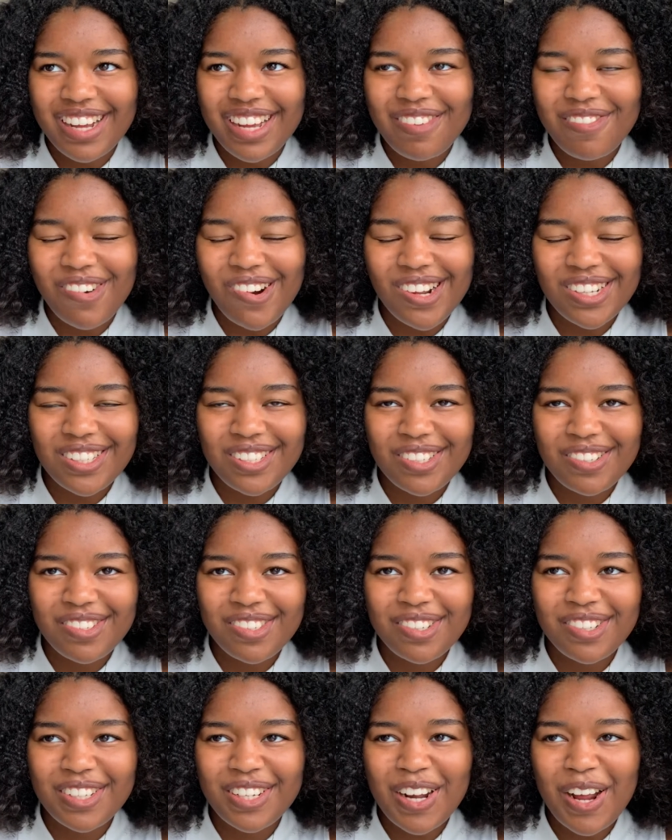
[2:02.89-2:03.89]
want to do
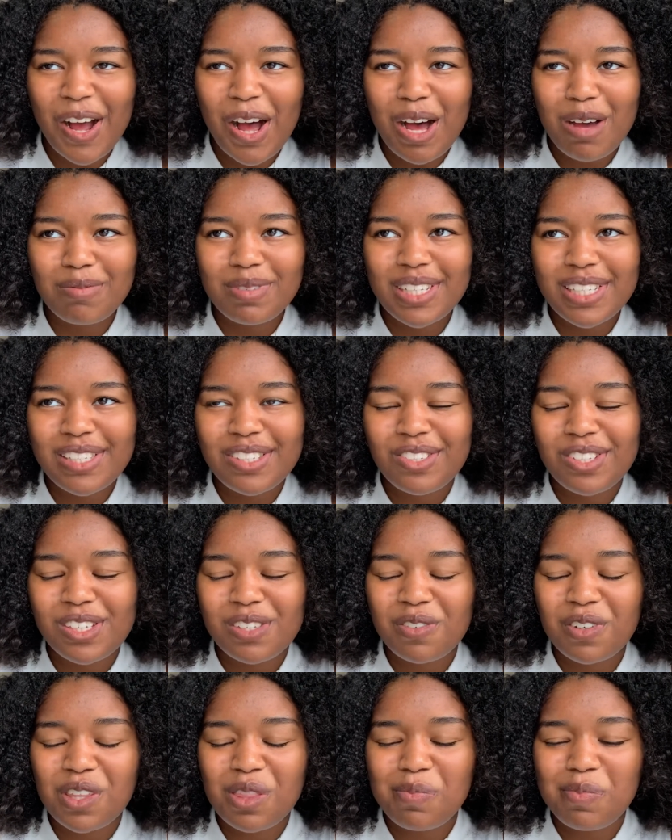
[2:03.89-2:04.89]
certain hobbies
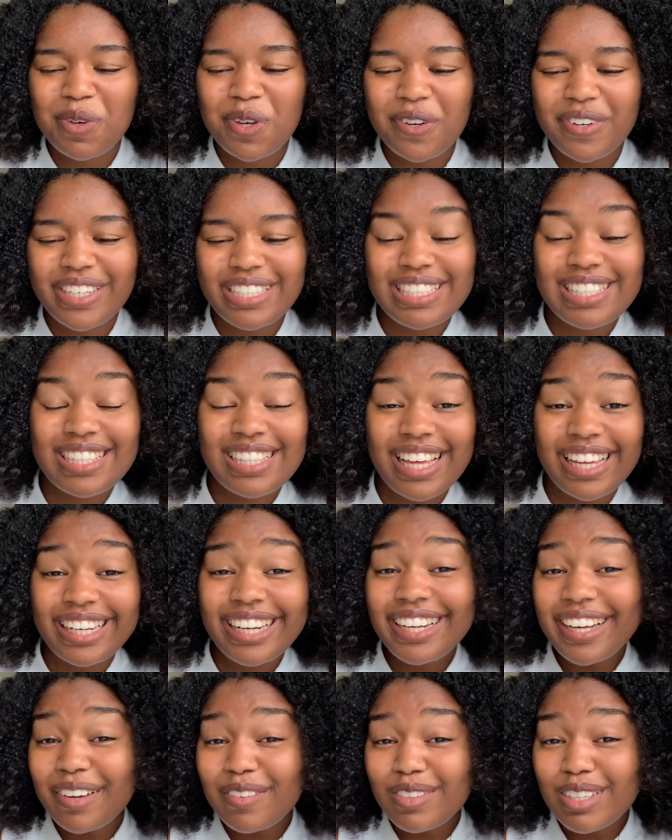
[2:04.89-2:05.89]
just for the pure
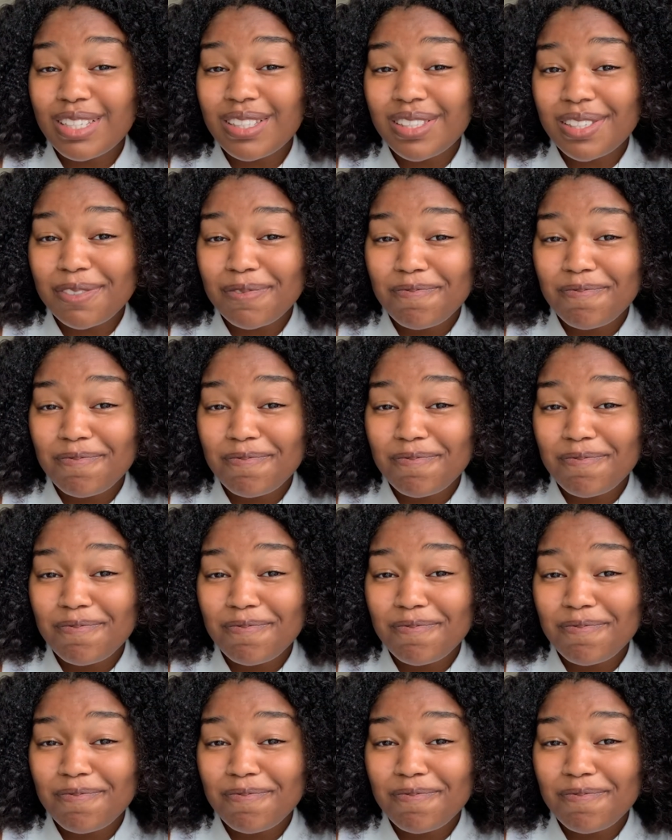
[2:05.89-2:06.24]
aesthetic of it?